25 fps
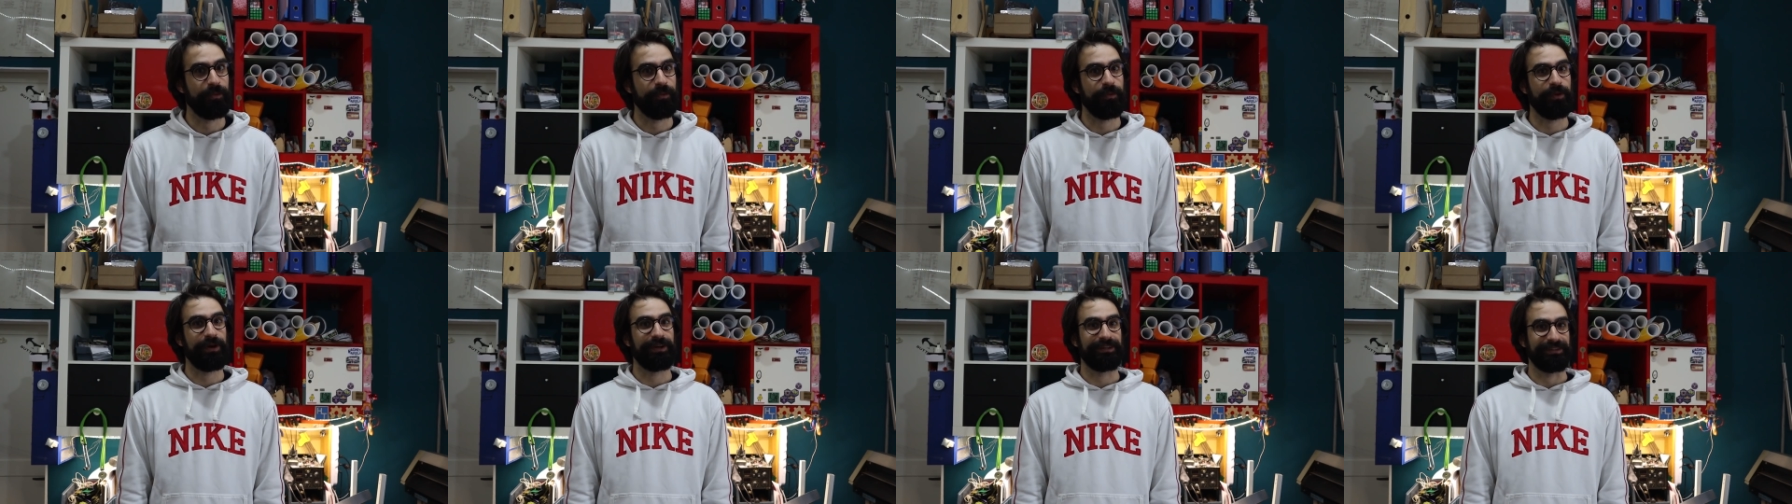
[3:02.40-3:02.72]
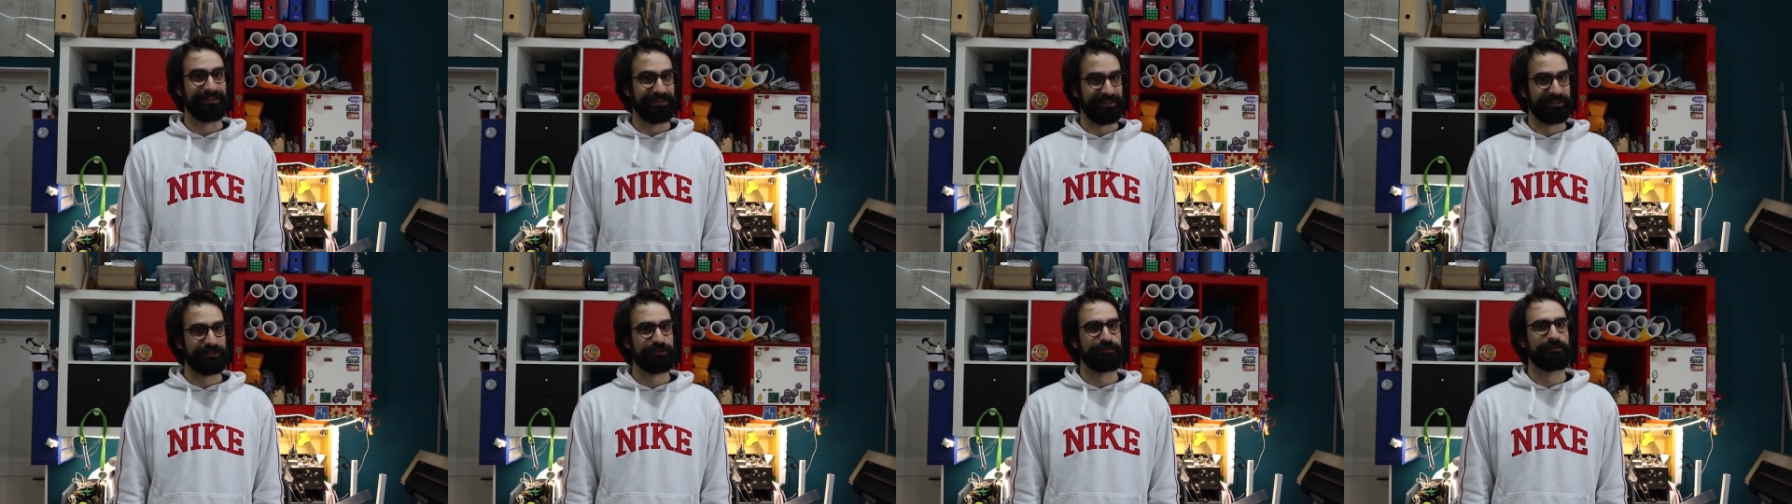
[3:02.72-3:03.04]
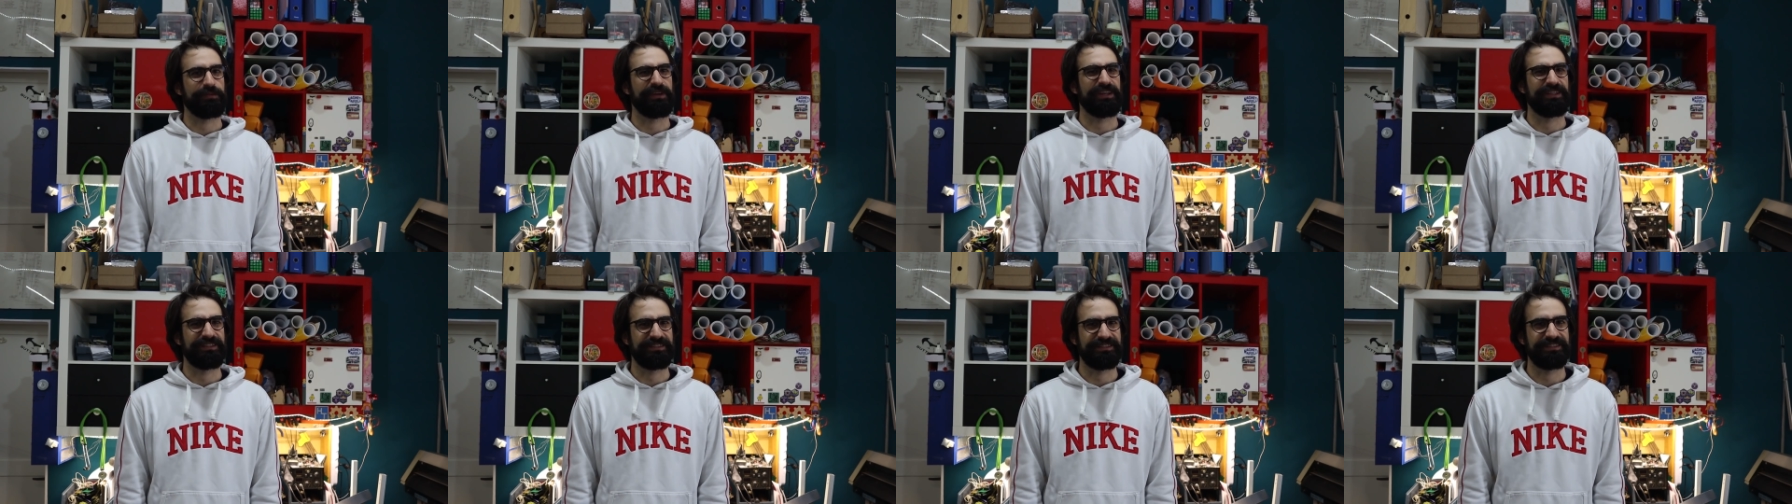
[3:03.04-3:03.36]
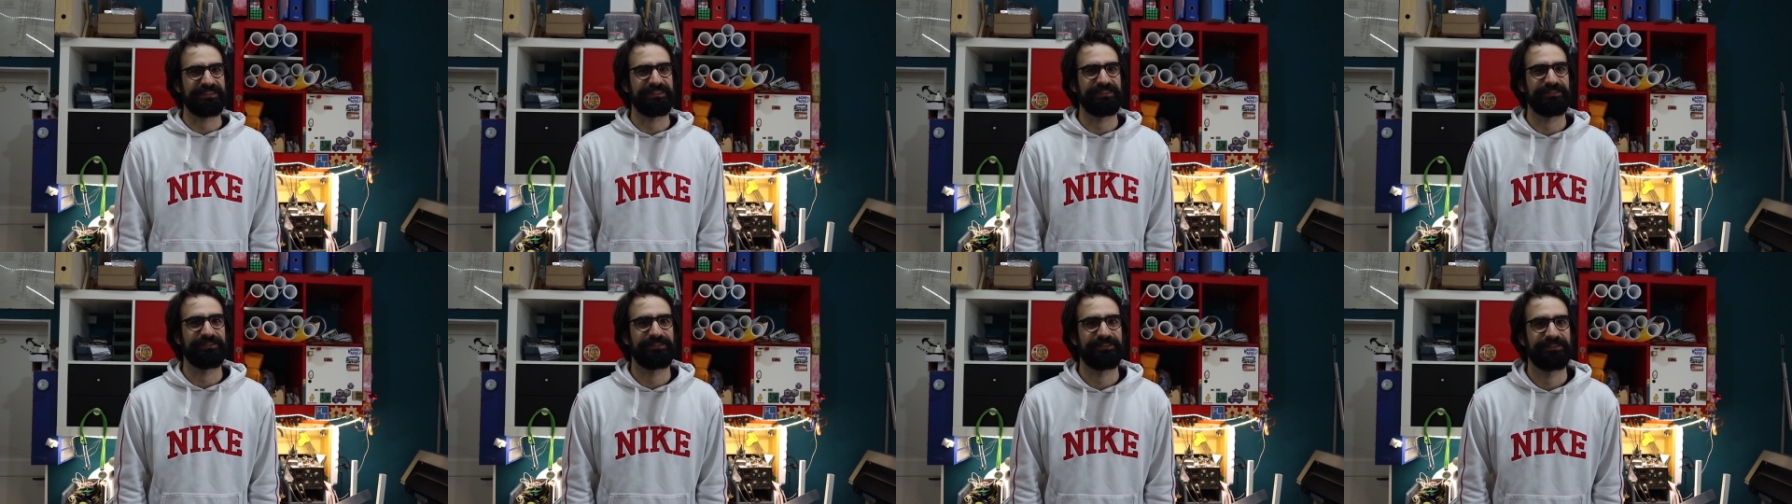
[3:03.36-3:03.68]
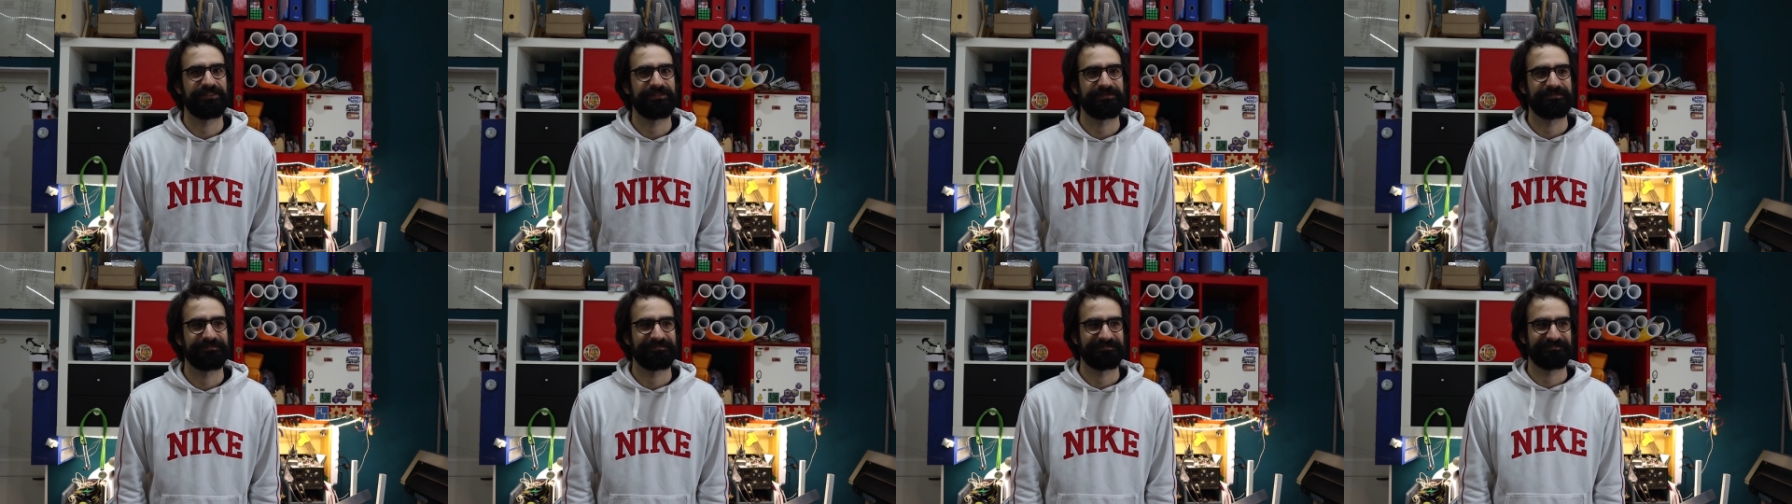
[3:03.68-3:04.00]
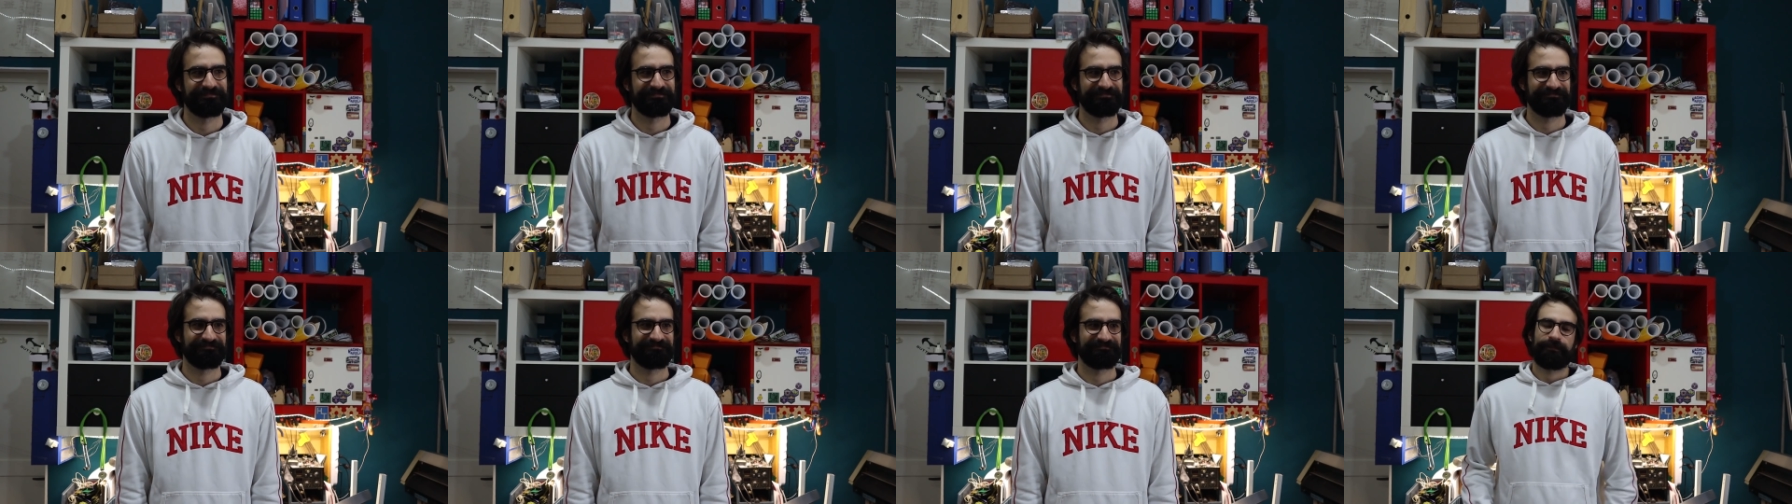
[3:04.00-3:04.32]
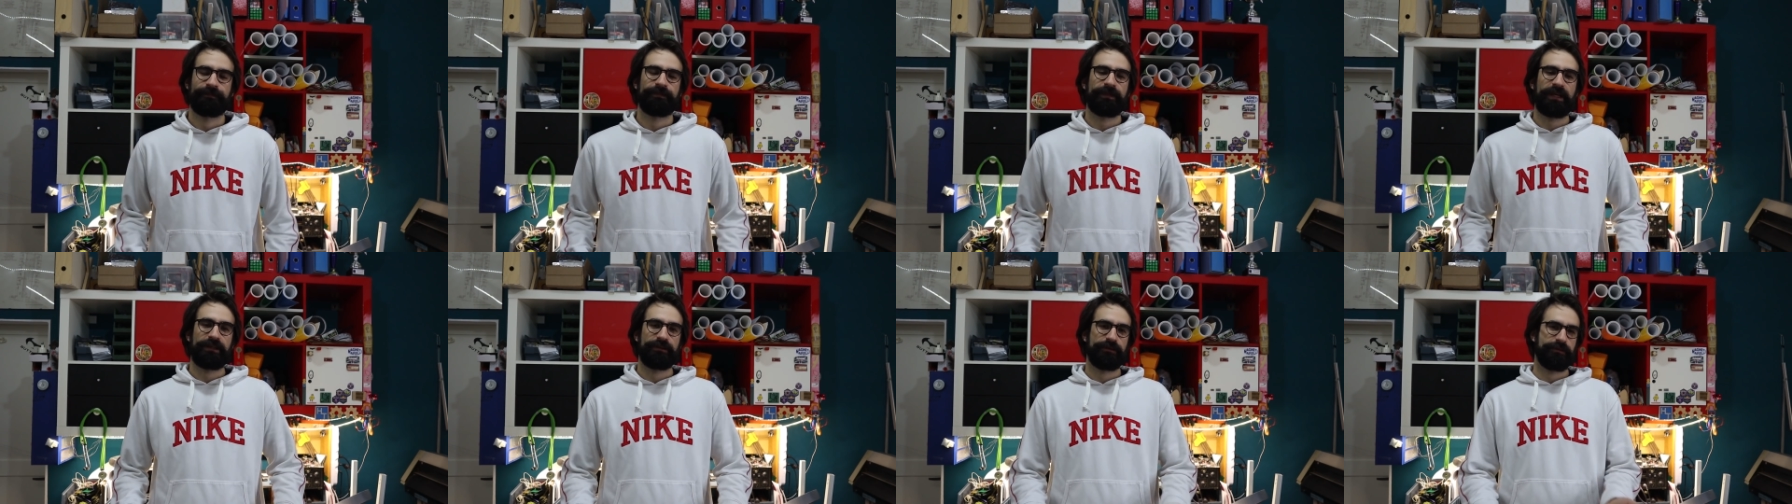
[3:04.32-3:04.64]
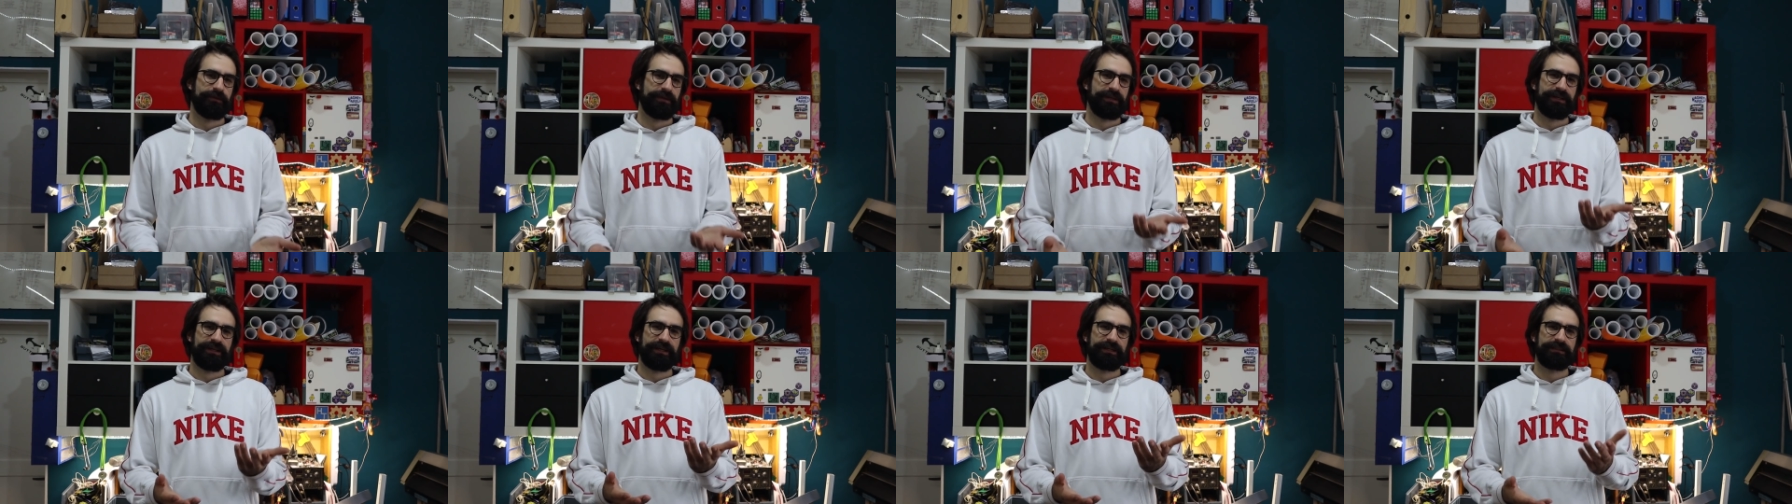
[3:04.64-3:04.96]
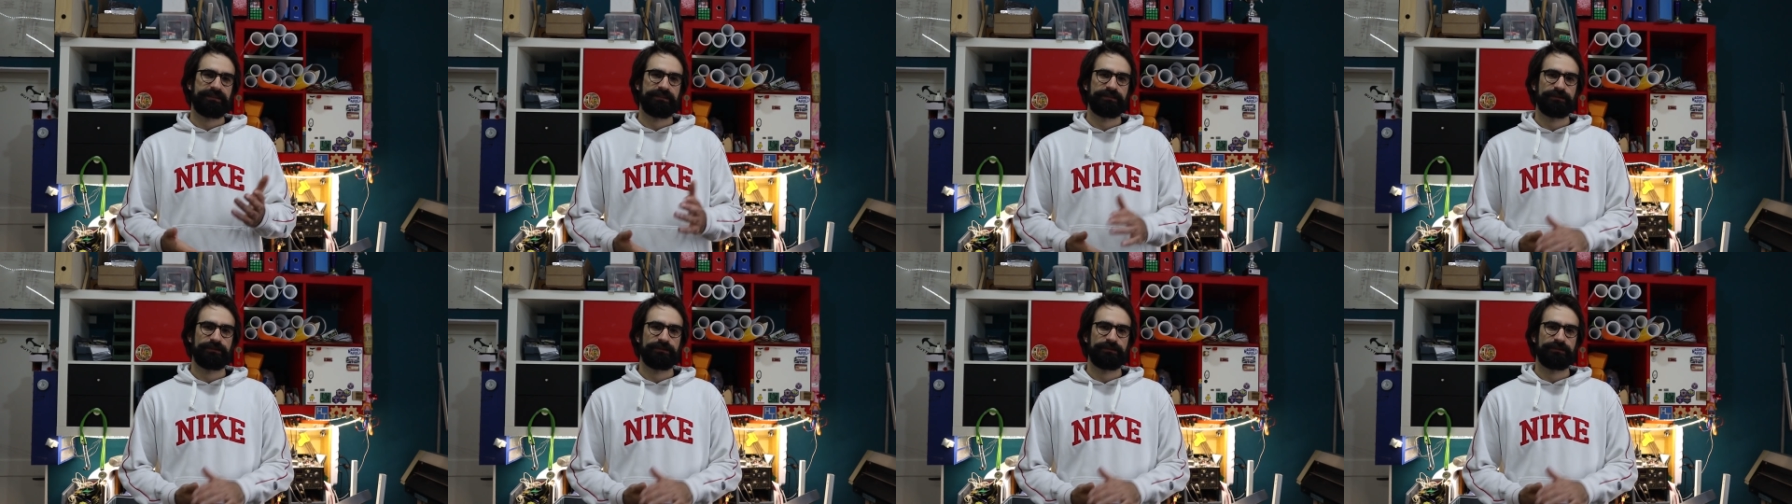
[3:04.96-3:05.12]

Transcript: quite expensive. I don't want to get